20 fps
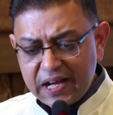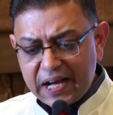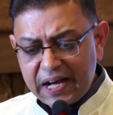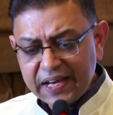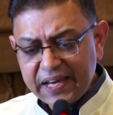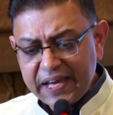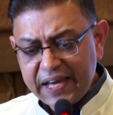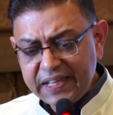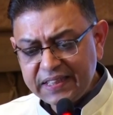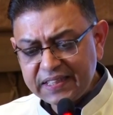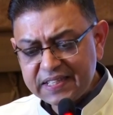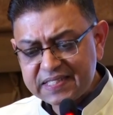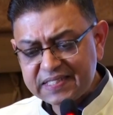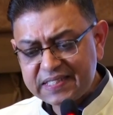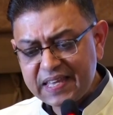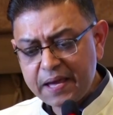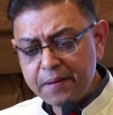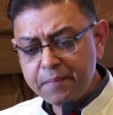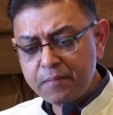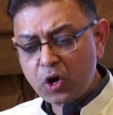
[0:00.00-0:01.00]
Again, the
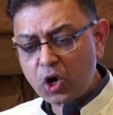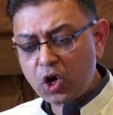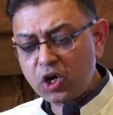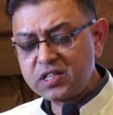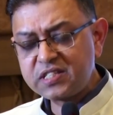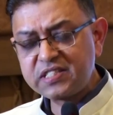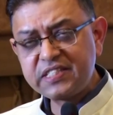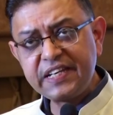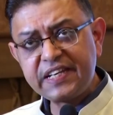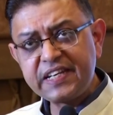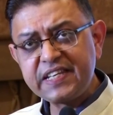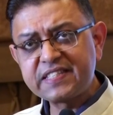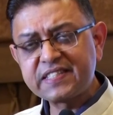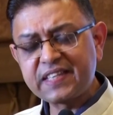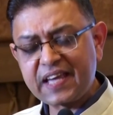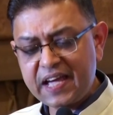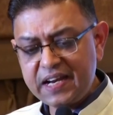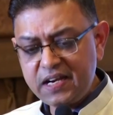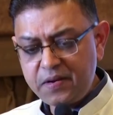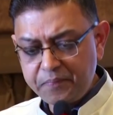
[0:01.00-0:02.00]
same on CT
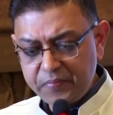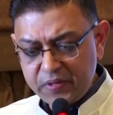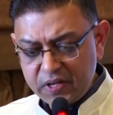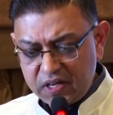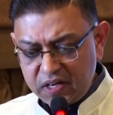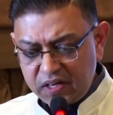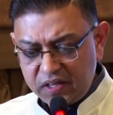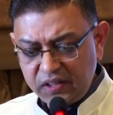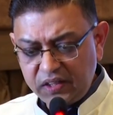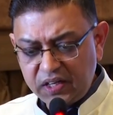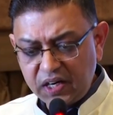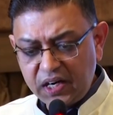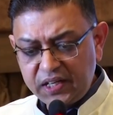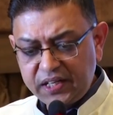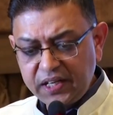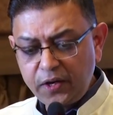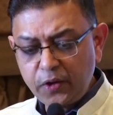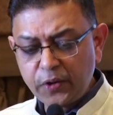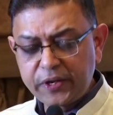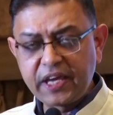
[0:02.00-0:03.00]
scan,
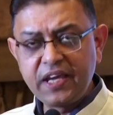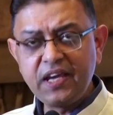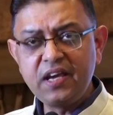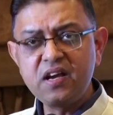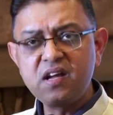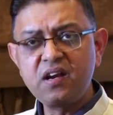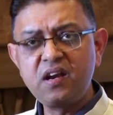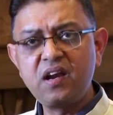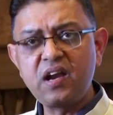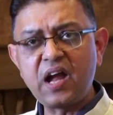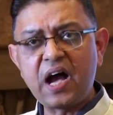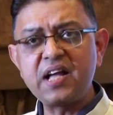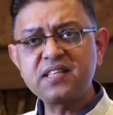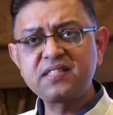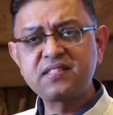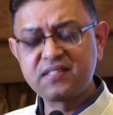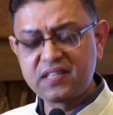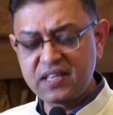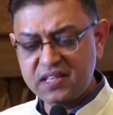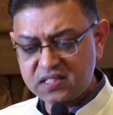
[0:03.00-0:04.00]
dirty looking, large
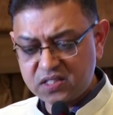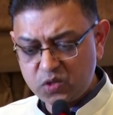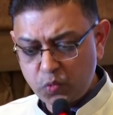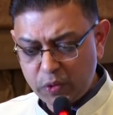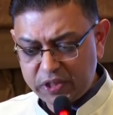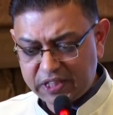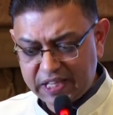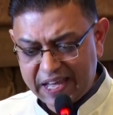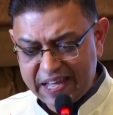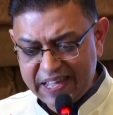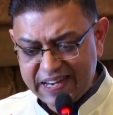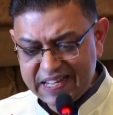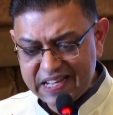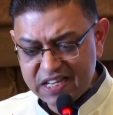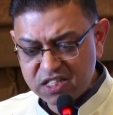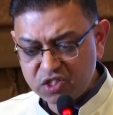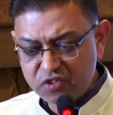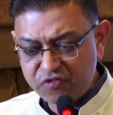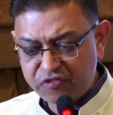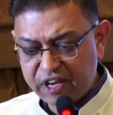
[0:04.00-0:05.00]
cyst with
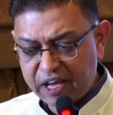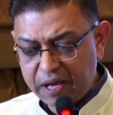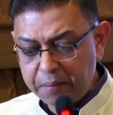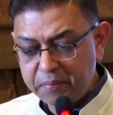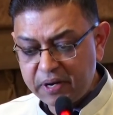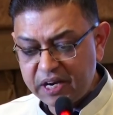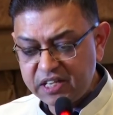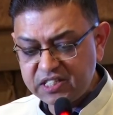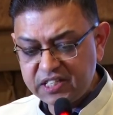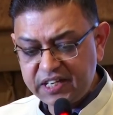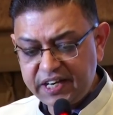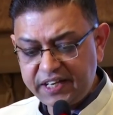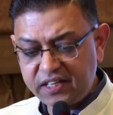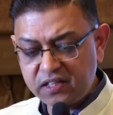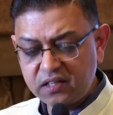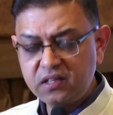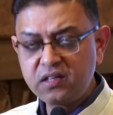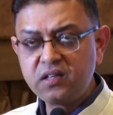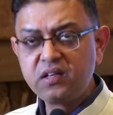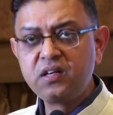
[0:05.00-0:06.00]
areas of hemorrhage in it.
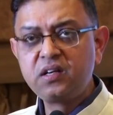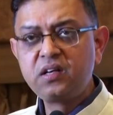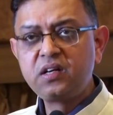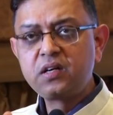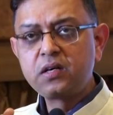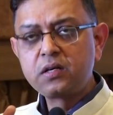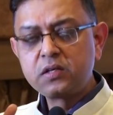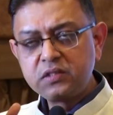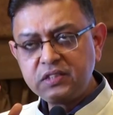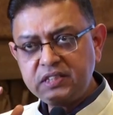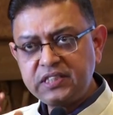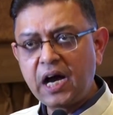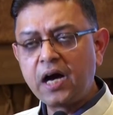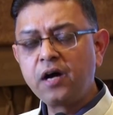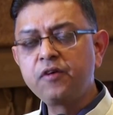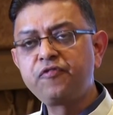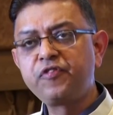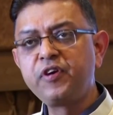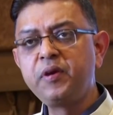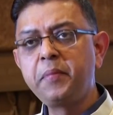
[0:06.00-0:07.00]

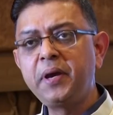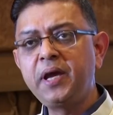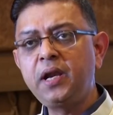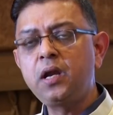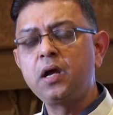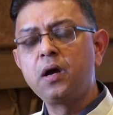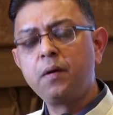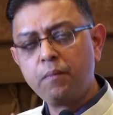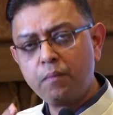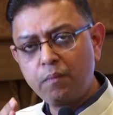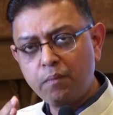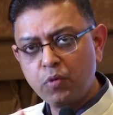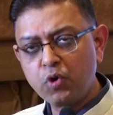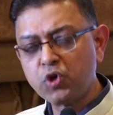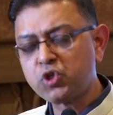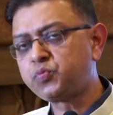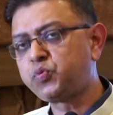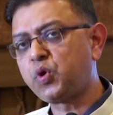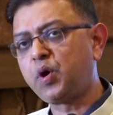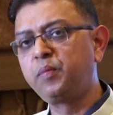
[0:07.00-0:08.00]
Young female,
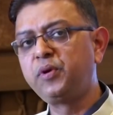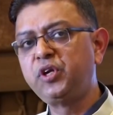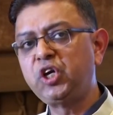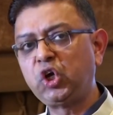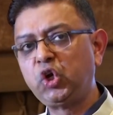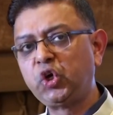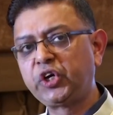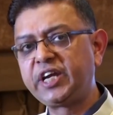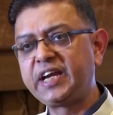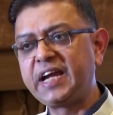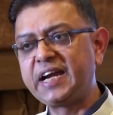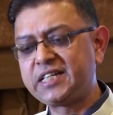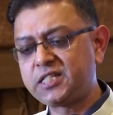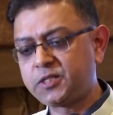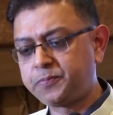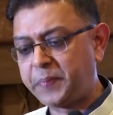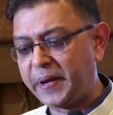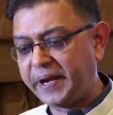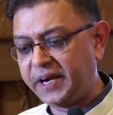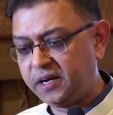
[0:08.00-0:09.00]
most probably you are looking at
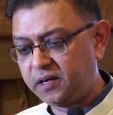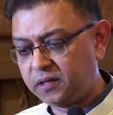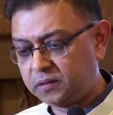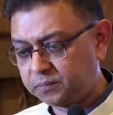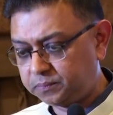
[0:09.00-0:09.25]
SPEN.